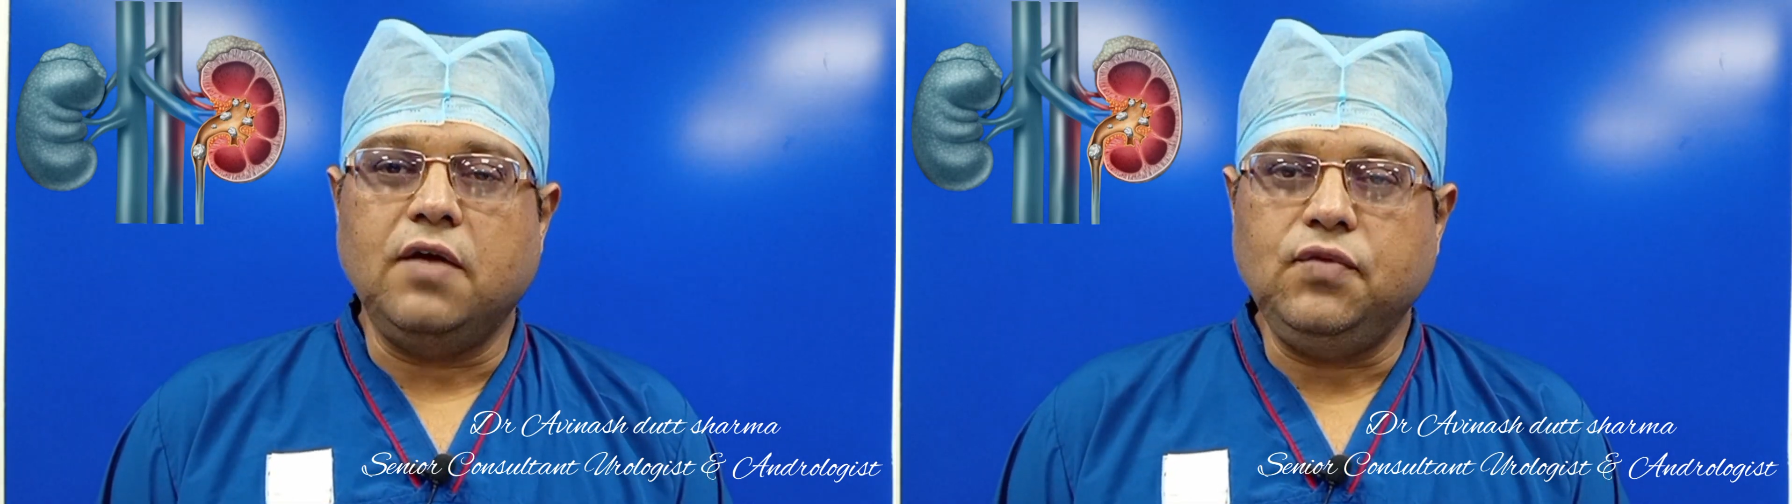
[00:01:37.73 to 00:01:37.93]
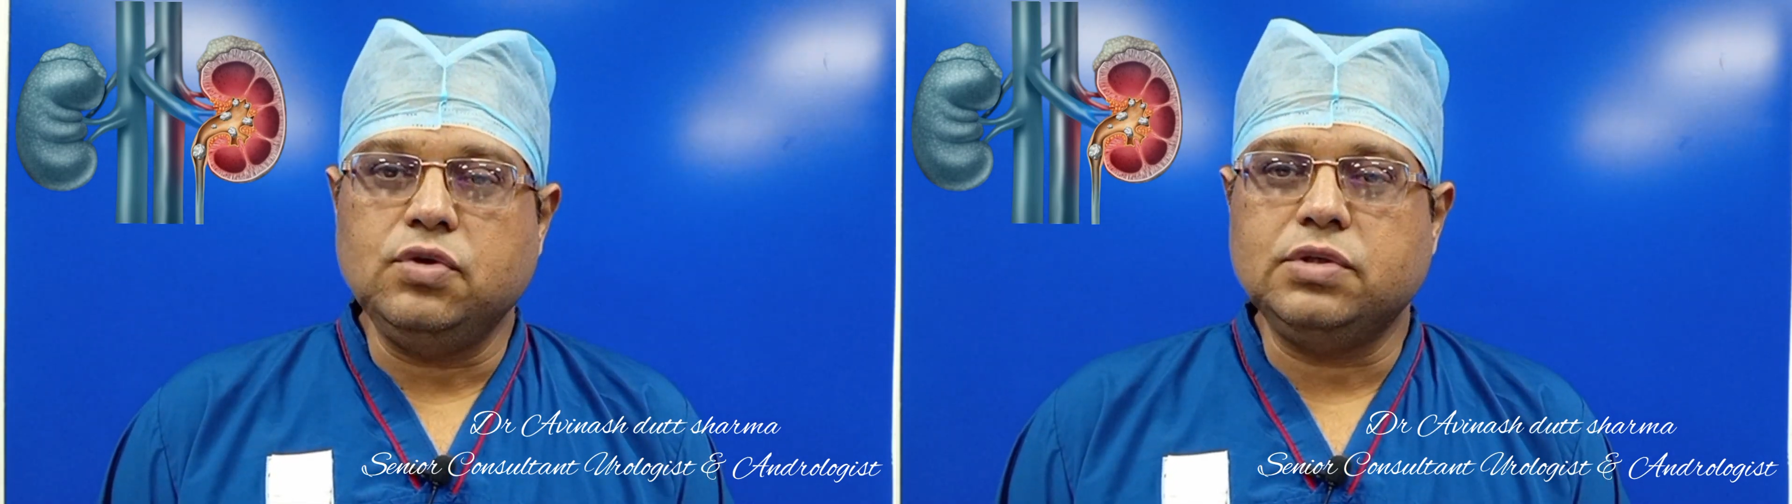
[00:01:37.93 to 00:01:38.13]

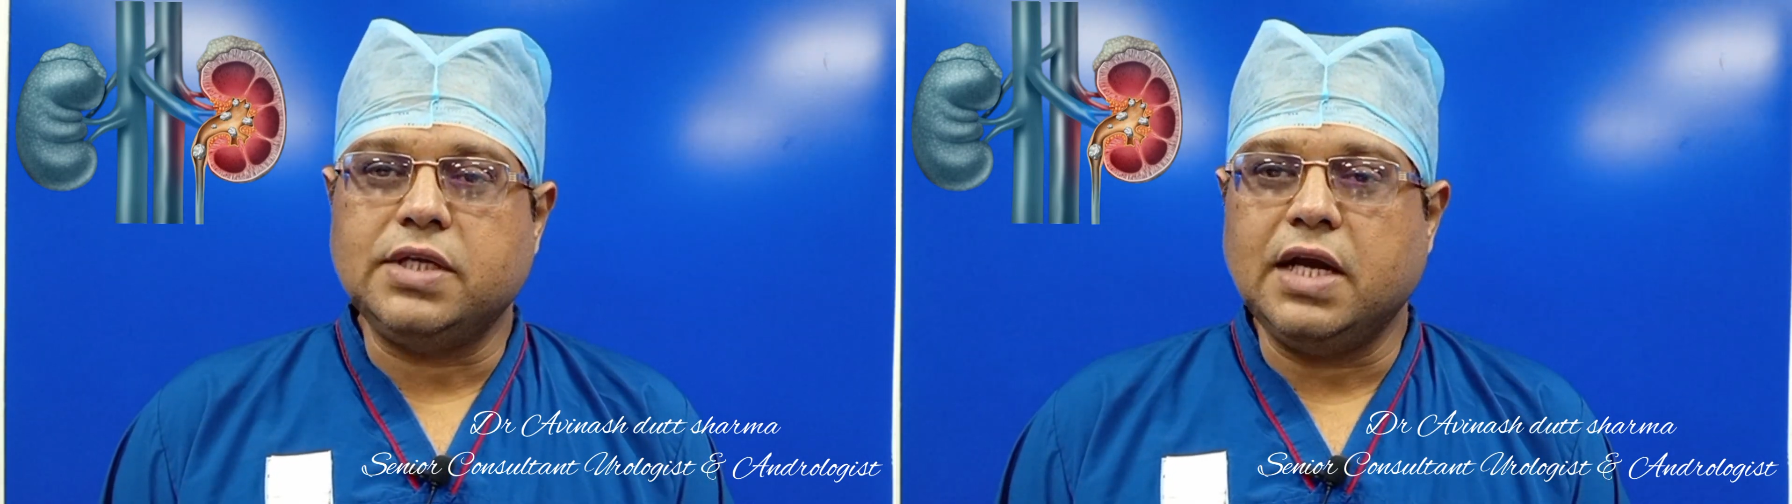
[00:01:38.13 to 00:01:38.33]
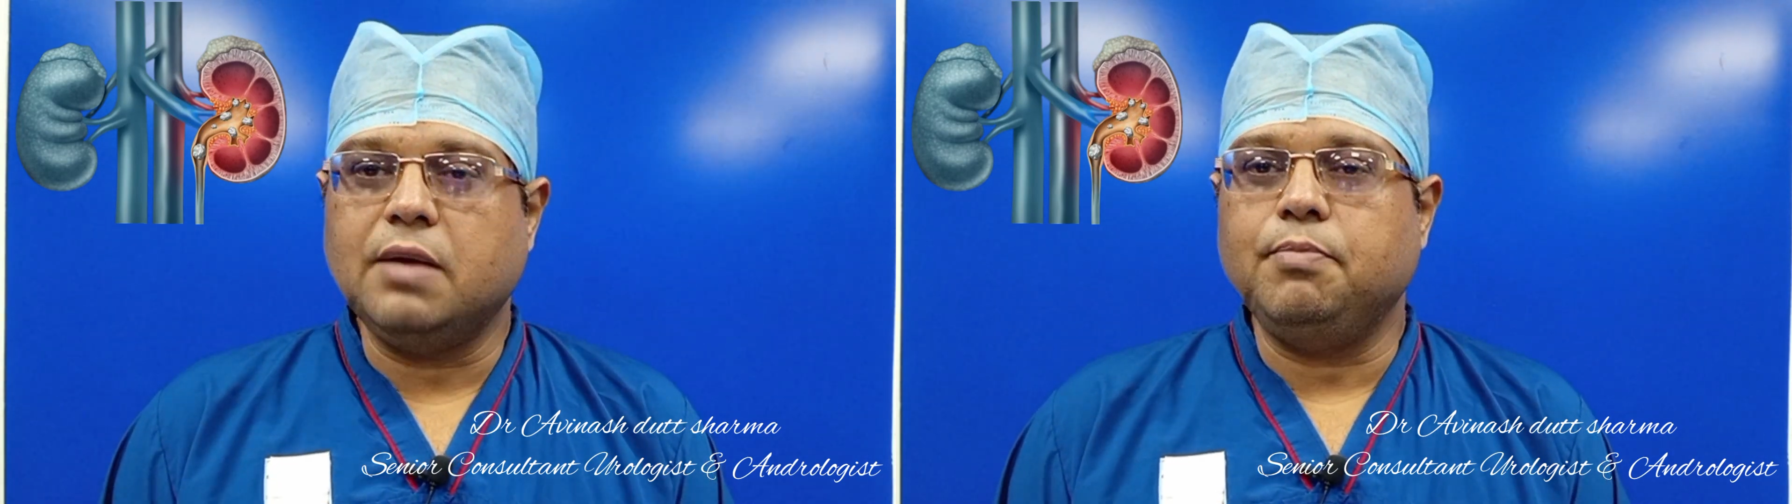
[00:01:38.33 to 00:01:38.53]
have to
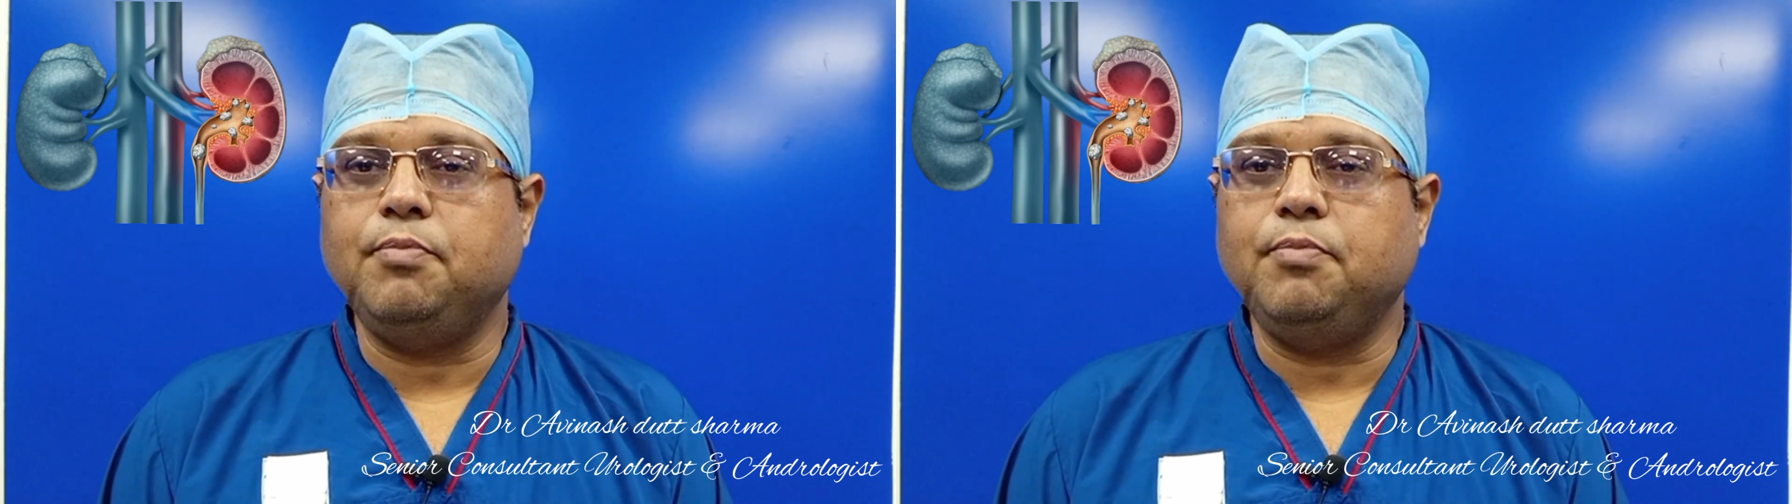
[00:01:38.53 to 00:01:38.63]
take